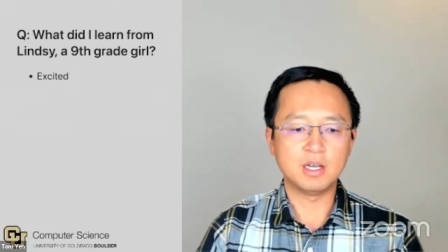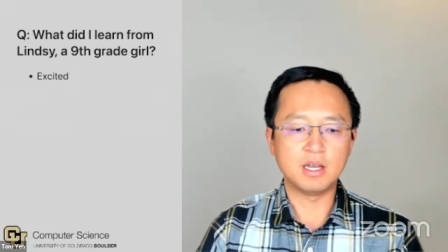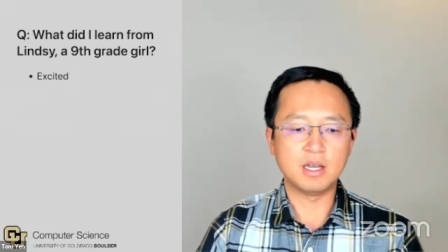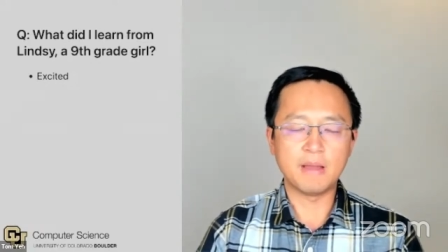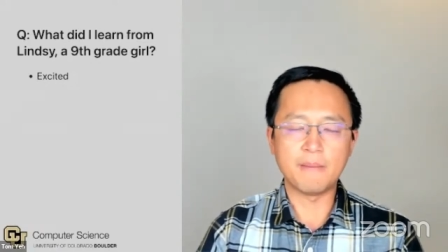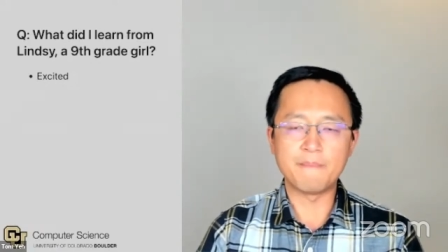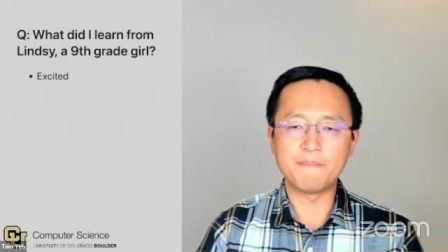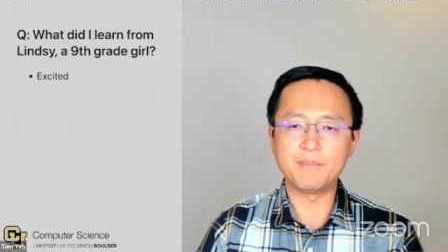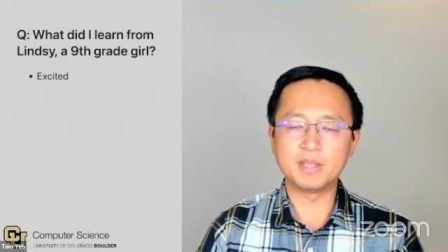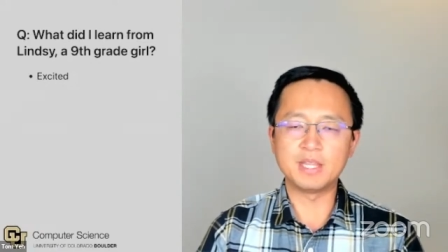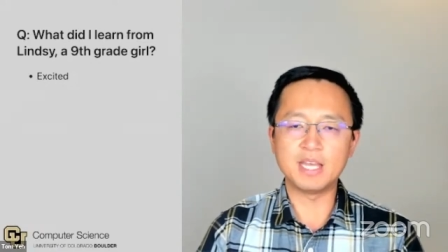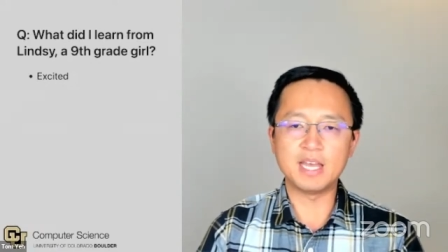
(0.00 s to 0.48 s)

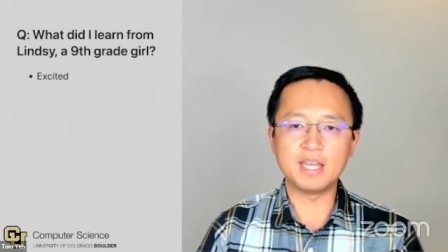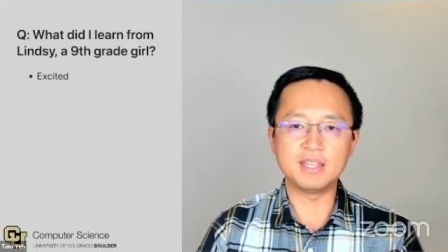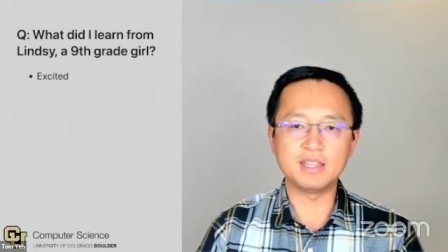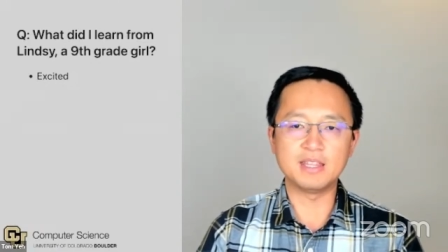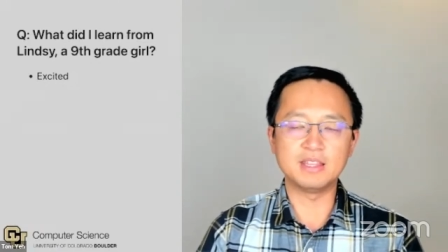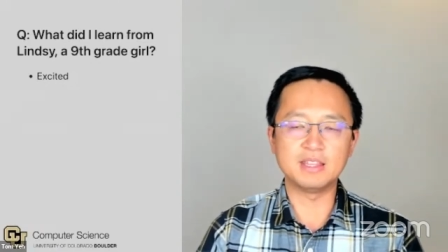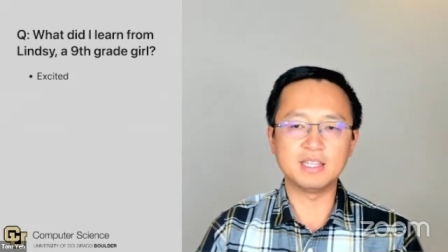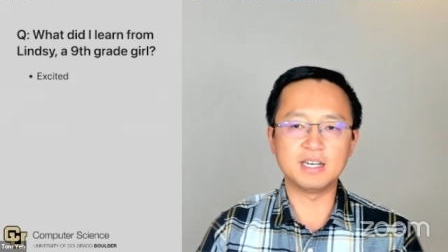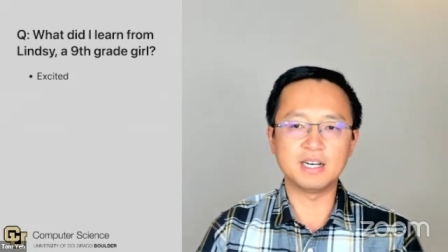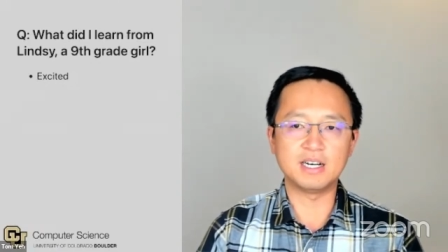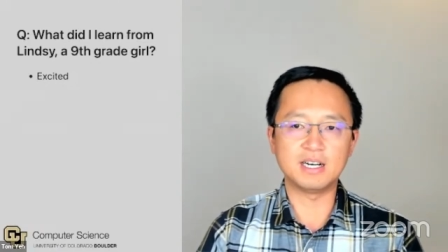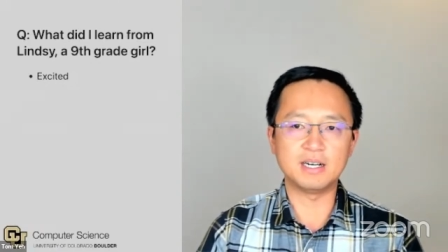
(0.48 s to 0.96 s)
And, but
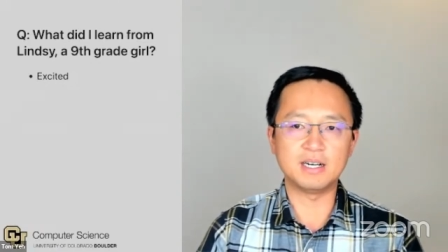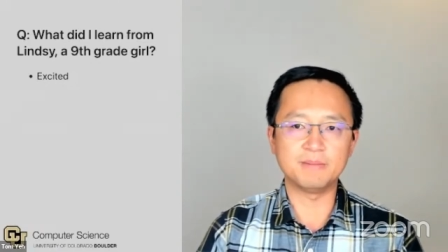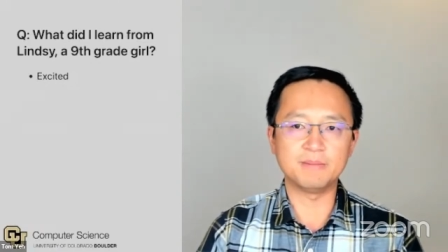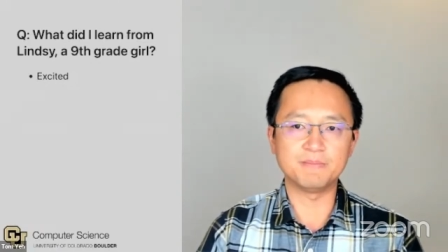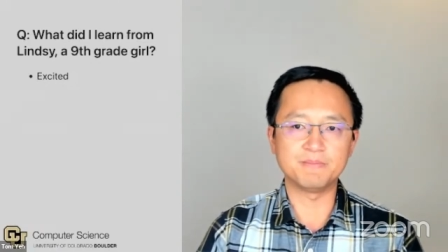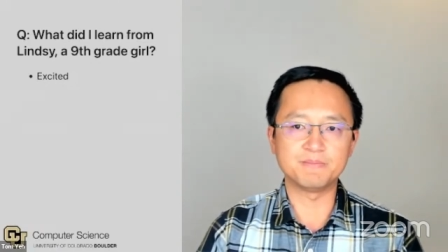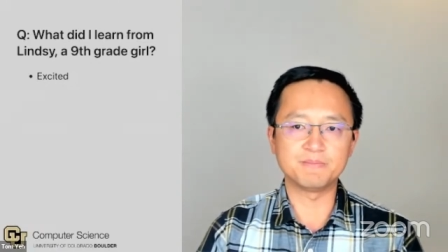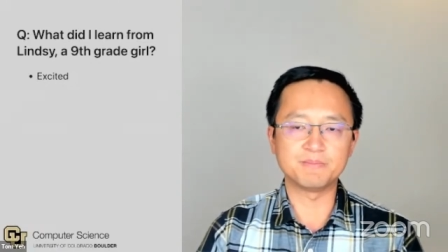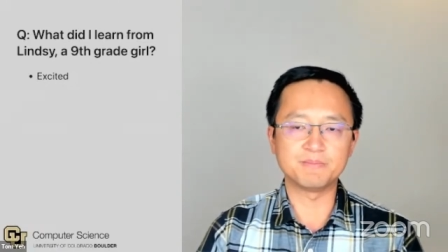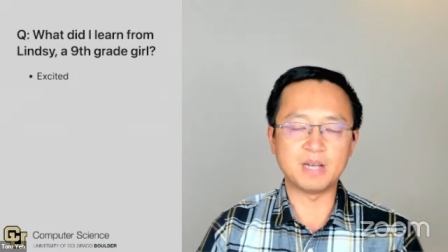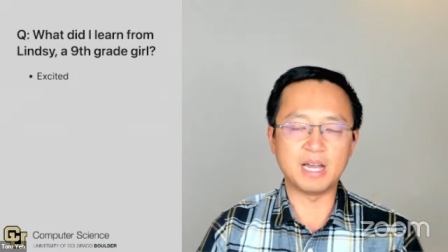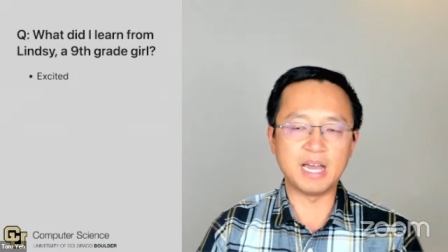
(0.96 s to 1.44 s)
then
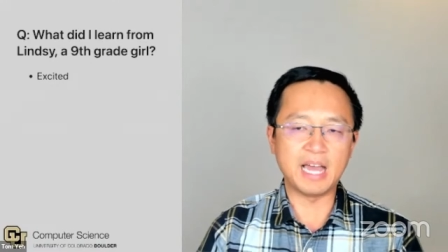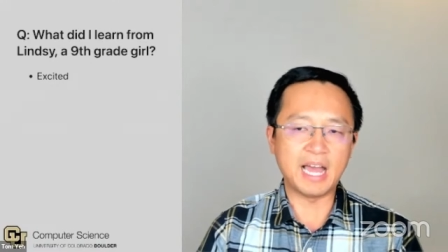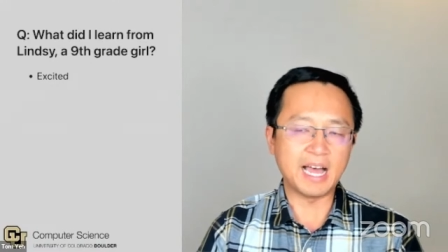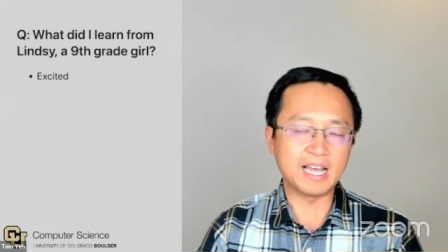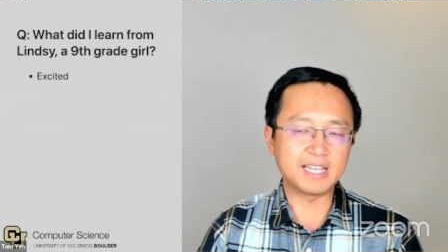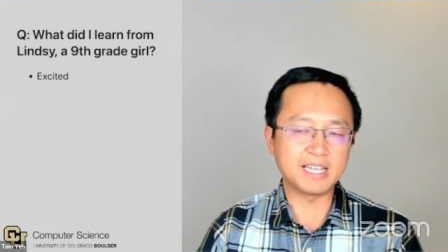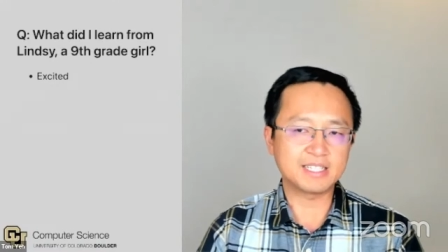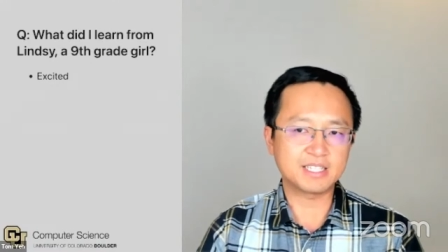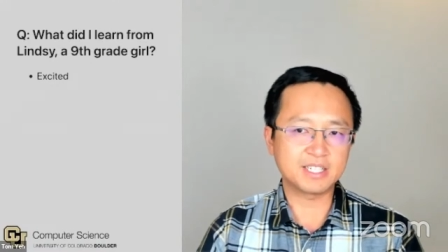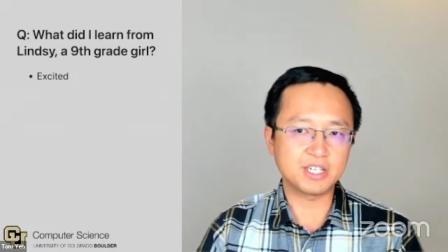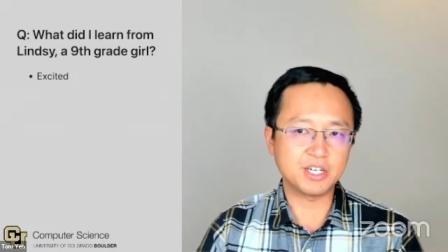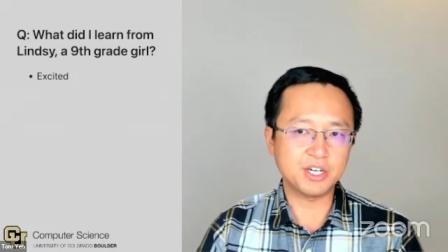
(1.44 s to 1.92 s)
um, I
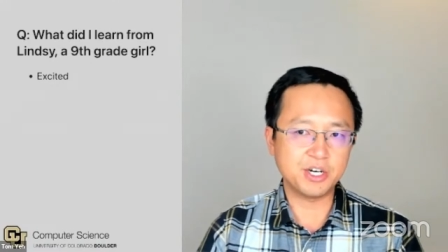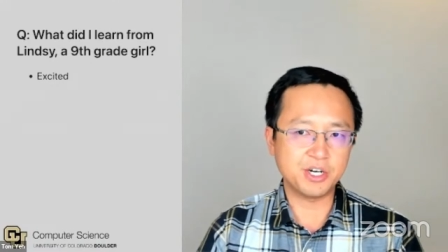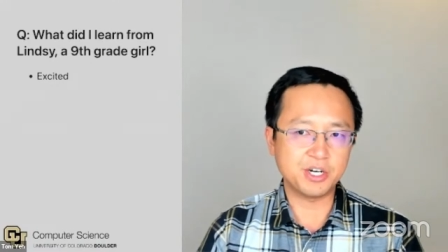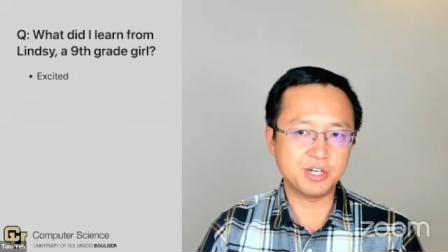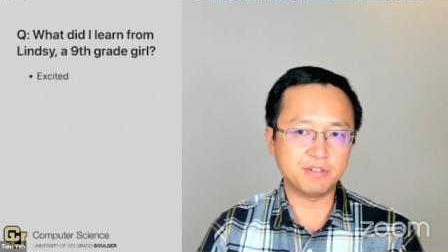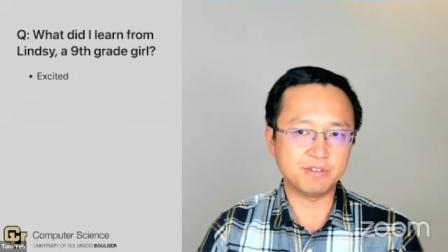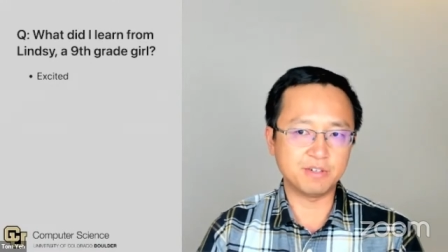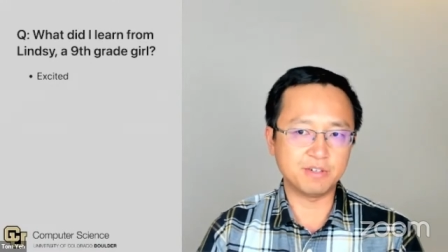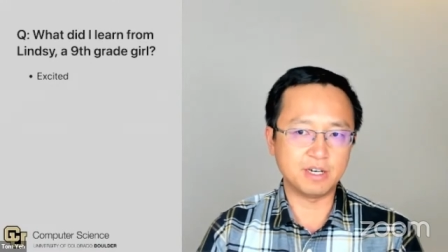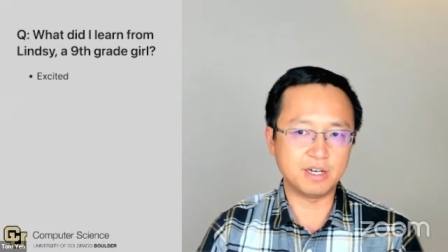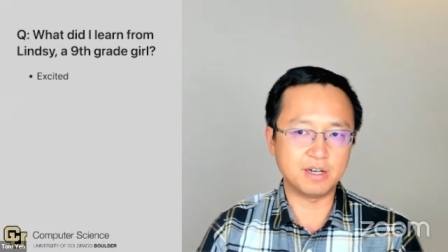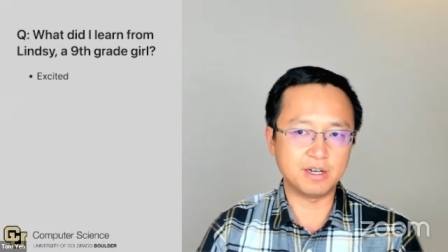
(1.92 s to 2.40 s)
asked her,